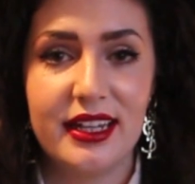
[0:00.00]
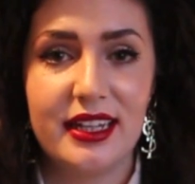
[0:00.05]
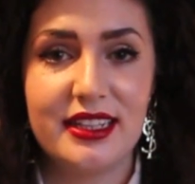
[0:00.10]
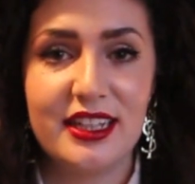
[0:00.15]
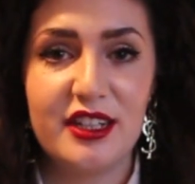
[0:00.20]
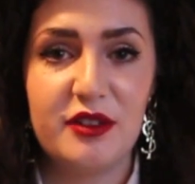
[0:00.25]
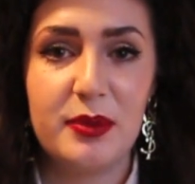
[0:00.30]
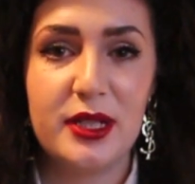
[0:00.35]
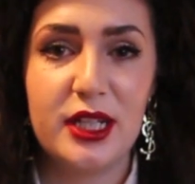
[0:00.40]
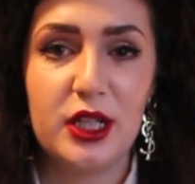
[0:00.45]

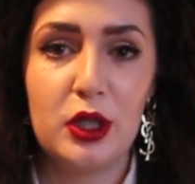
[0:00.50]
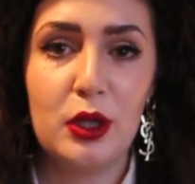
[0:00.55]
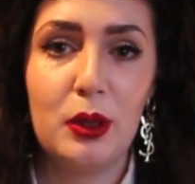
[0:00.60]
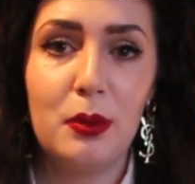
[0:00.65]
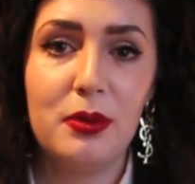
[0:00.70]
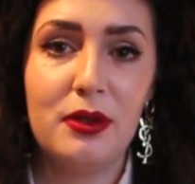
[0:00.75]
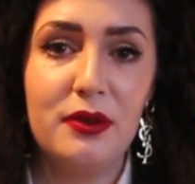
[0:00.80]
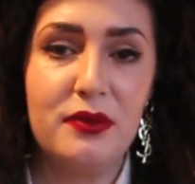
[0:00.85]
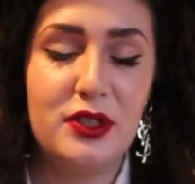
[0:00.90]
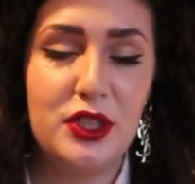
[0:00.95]
There have been a
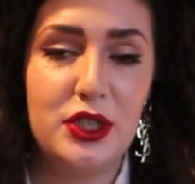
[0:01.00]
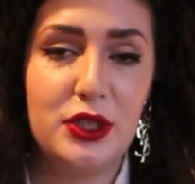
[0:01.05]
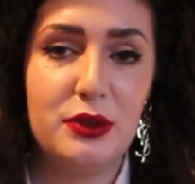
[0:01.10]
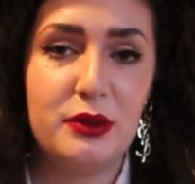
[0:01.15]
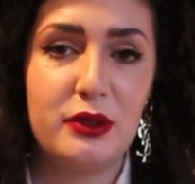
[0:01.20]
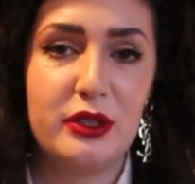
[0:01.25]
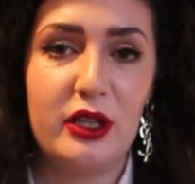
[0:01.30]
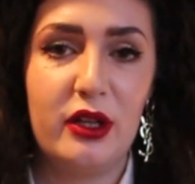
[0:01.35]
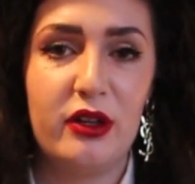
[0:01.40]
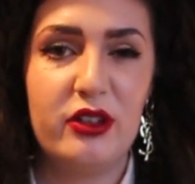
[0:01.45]
couple of
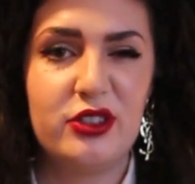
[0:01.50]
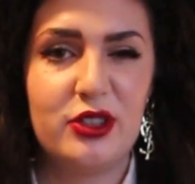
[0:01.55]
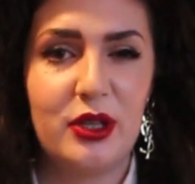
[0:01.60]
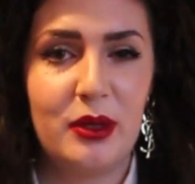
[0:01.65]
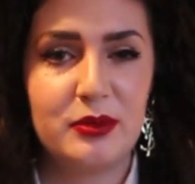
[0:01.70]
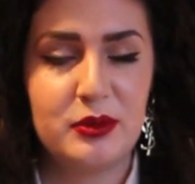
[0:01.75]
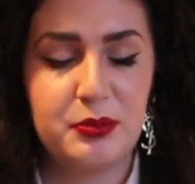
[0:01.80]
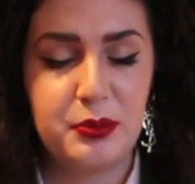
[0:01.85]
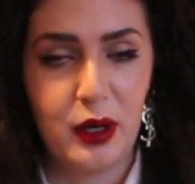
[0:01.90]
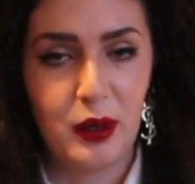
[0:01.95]
new clothes
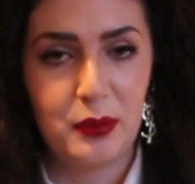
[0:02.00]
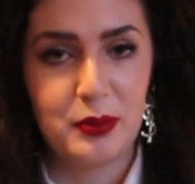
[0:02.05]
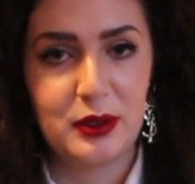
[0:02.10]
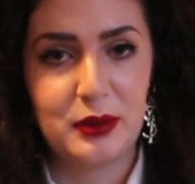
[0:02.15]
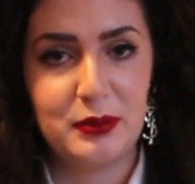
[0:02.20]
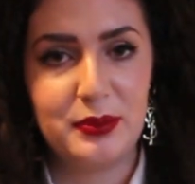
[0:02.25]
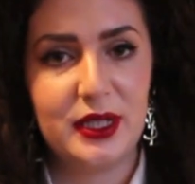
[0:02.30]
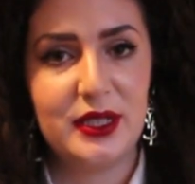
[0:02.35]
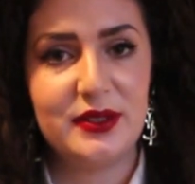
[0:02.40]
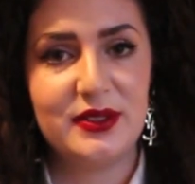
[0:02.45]
shops pop
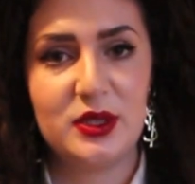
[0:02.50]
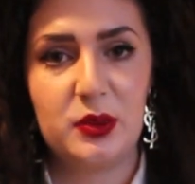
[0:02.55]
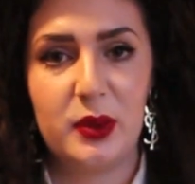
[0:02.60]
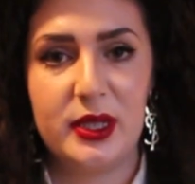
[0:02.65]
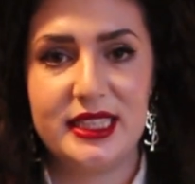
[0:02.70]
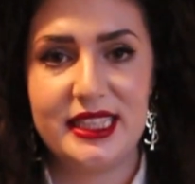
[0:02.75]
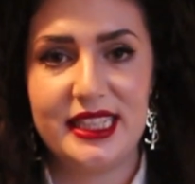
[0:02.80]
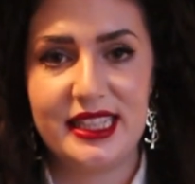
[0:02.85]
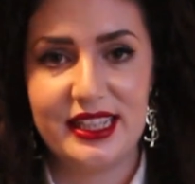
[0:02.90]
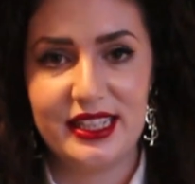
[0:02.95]
up over
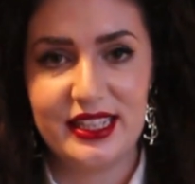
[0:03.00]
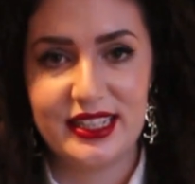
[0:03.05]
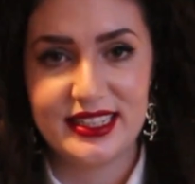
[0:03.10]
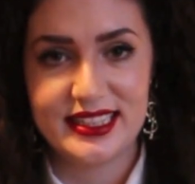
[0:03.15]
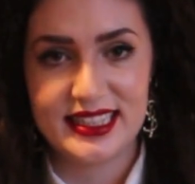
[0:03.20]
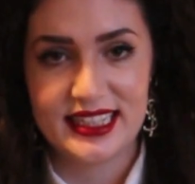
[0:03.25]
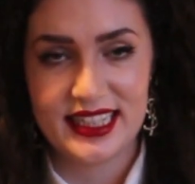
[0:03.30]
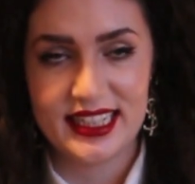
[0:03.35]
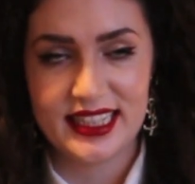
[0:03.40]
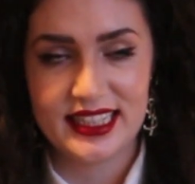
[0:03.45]

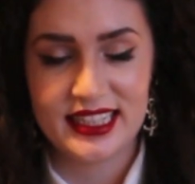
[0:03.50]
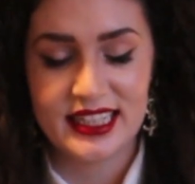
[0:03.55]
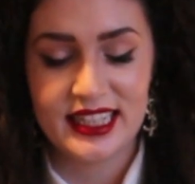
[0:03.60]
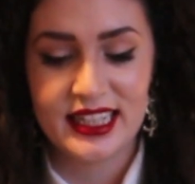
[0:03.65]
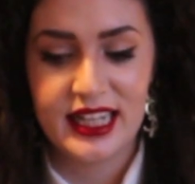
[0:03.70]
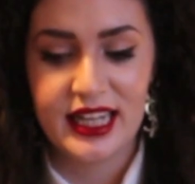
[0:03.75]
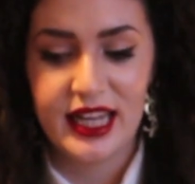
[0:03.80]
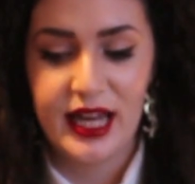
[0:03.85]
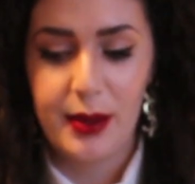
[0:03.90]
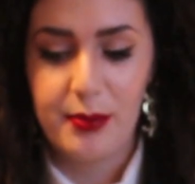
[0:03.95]
2013,
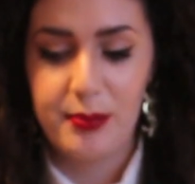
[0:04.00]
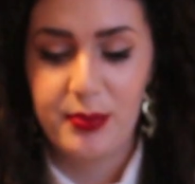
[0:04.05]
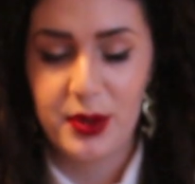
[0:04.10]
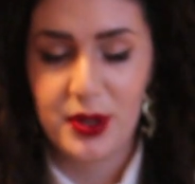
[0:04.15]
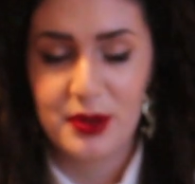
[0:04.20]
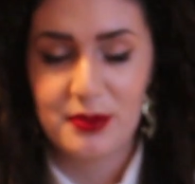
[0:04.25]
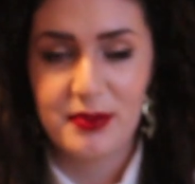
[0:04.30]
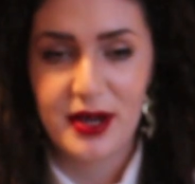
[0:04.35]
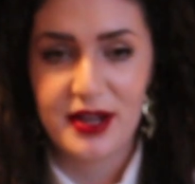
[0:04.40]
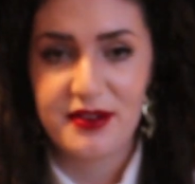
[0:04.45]

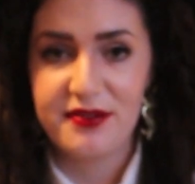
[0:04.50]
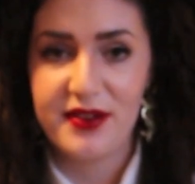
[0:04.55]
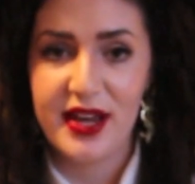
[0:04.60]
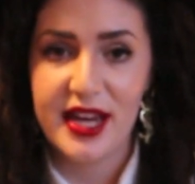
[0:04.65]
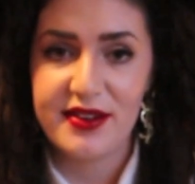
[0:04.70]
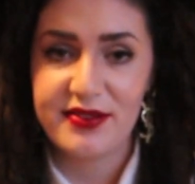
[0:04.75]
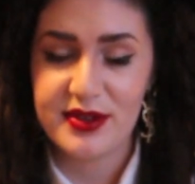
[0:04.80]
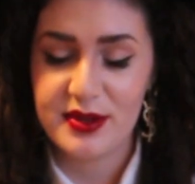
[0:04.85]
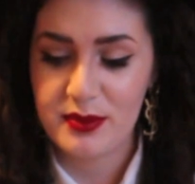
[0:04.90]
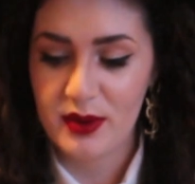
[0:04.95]
but my
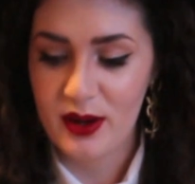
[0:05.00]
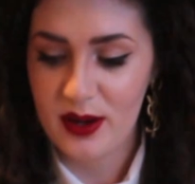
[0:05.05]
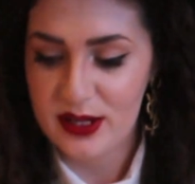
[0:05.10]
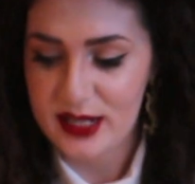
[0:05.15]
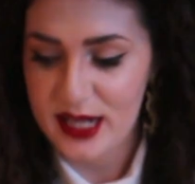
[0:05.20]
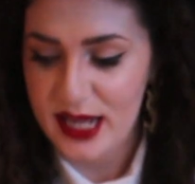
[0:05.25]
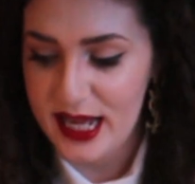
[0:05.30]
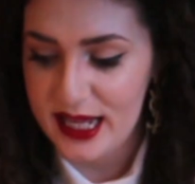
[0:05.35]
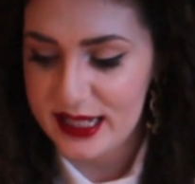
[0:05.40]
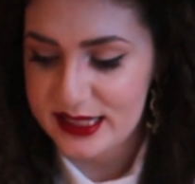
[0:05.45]
favourite one
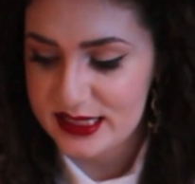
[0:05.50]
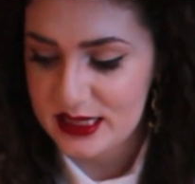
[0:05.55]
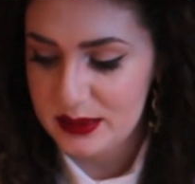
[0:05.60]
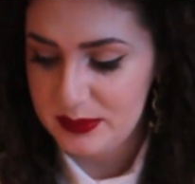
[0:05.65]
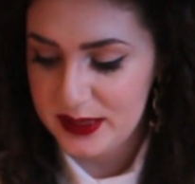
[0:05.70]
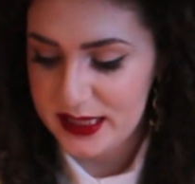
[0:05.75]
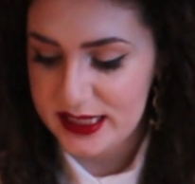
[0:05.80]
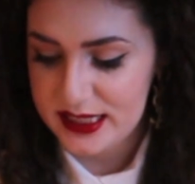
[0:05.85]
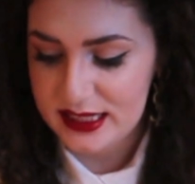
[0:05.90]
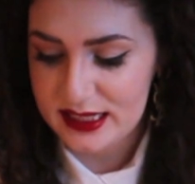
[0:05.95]
has to
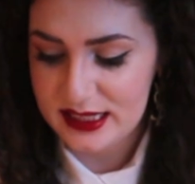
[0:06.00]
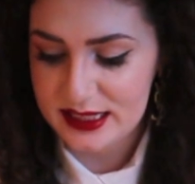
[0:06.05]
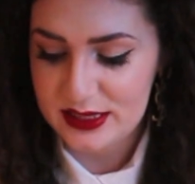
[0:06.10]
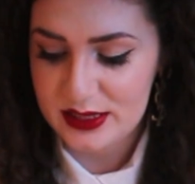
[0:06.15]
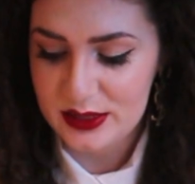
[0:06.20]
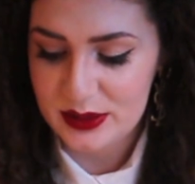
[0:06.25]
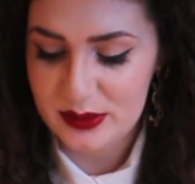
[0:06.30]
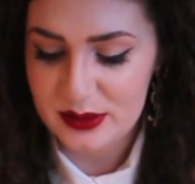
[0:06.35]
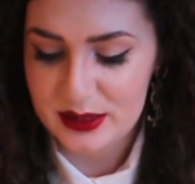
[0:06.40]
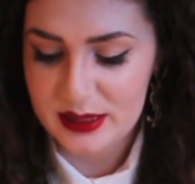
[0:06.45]
be La
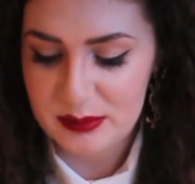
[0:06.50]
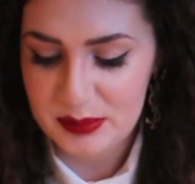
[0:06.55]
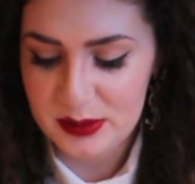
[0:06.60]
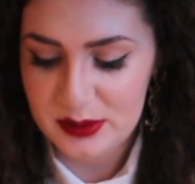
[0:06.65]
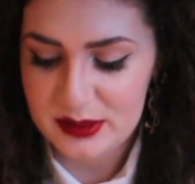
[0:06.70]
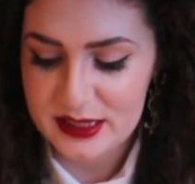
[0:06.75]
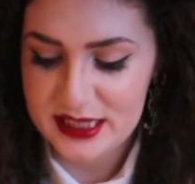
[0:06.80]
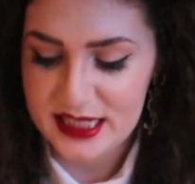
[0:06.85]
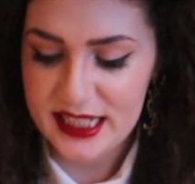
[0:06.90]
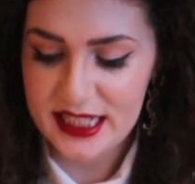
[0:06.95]
Sula
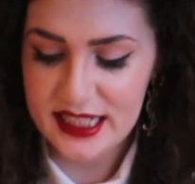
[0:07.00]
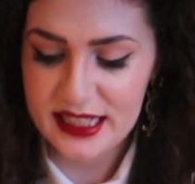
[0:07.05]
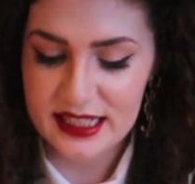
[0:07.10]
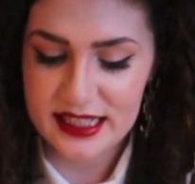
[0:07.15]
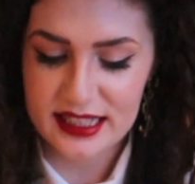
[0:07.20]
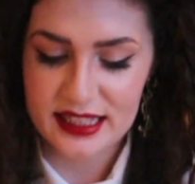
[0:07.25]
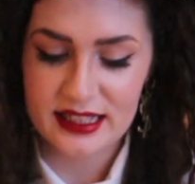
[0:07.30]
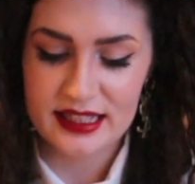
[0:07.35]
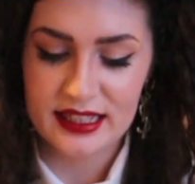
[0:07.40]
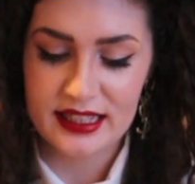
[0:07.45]
Boutique.